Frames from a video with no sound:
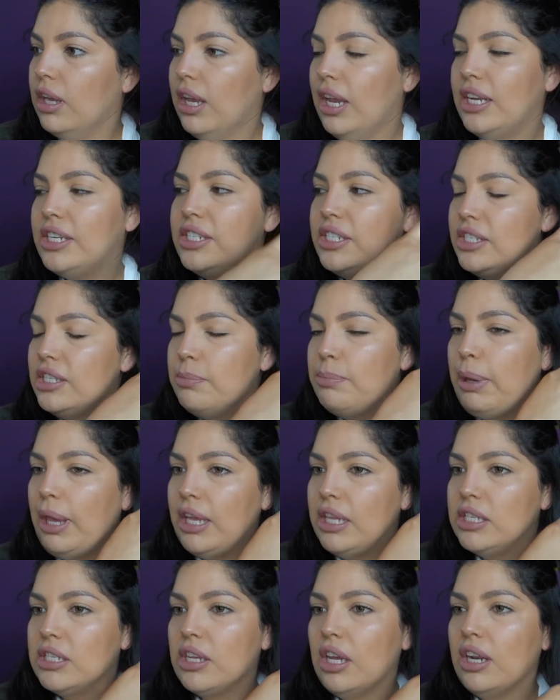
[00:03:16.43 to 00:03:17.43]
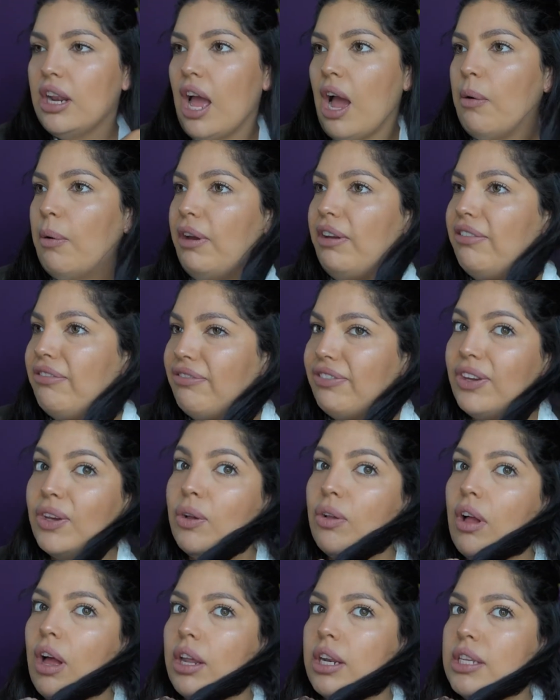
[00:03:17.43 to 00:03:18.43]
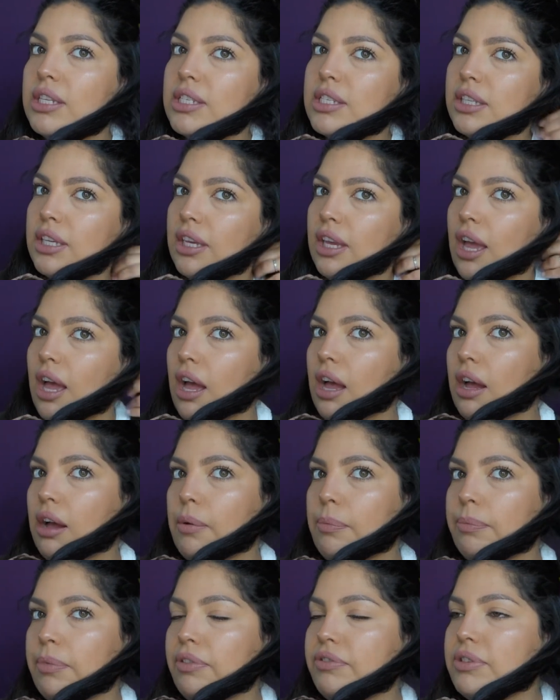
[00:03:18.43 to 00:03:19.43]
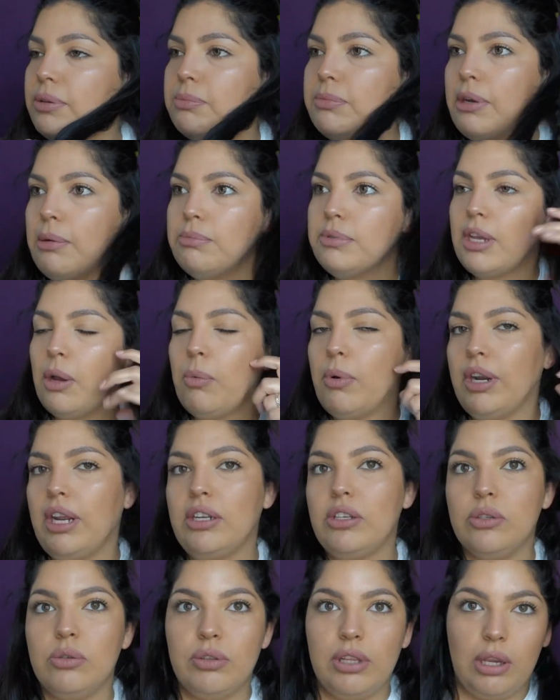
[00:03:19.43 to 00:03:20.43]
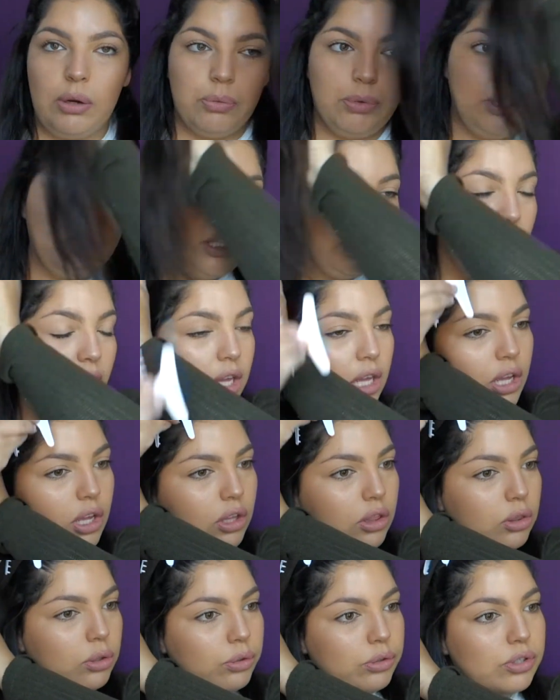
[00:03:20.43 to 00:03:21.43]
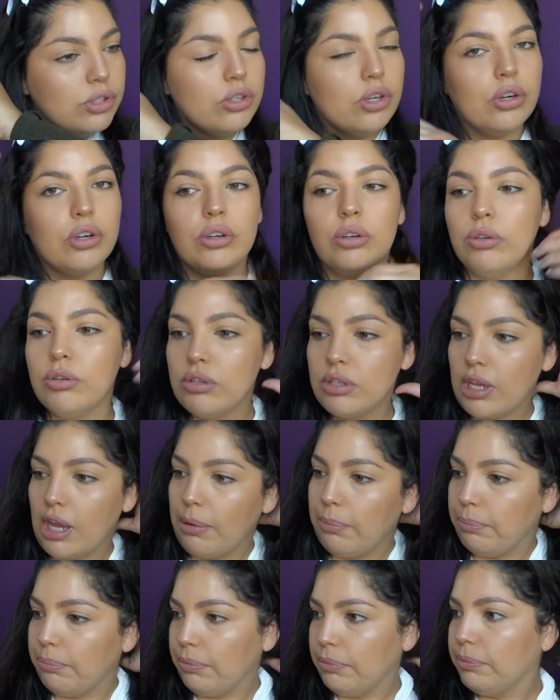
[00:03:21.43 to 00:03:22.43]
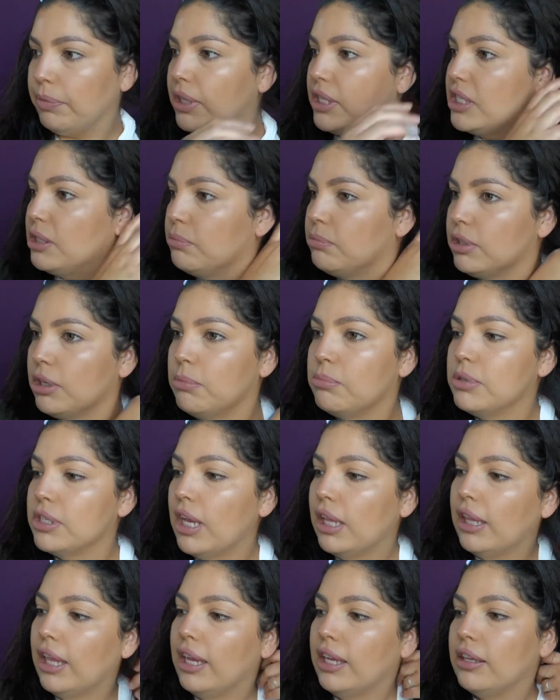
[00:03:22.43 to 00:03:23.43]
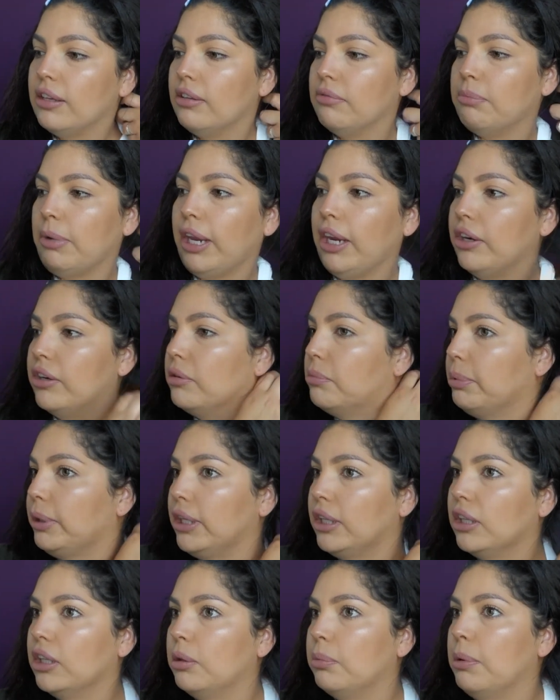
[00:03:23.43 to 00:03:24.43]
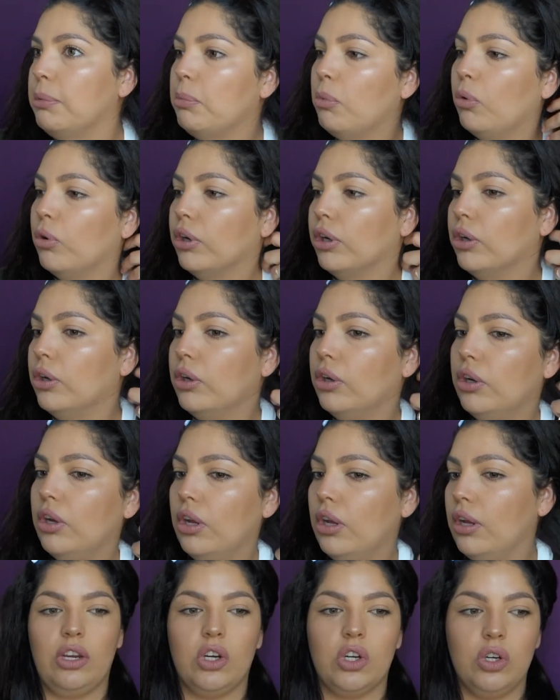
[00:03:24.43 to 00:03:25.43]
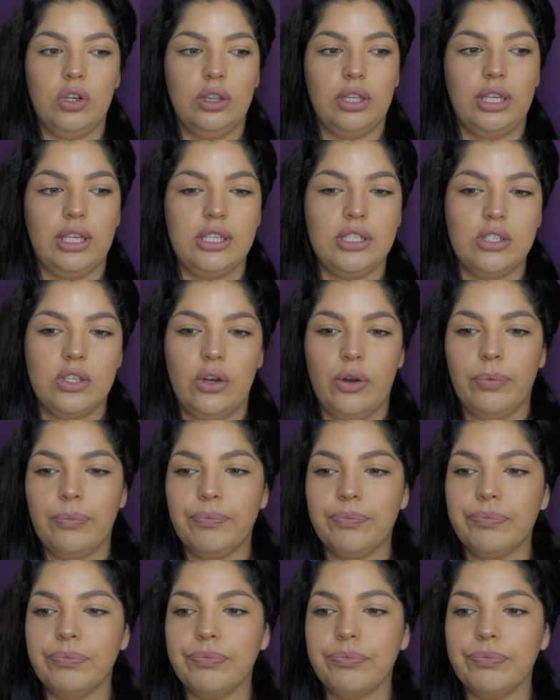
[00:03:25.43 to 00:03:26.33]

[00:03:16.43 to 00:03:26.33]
it just depends on how I feel, honestly. If sometimes I want to do like really loose curls, and sometimes I like my hair to be a little bit more curly. So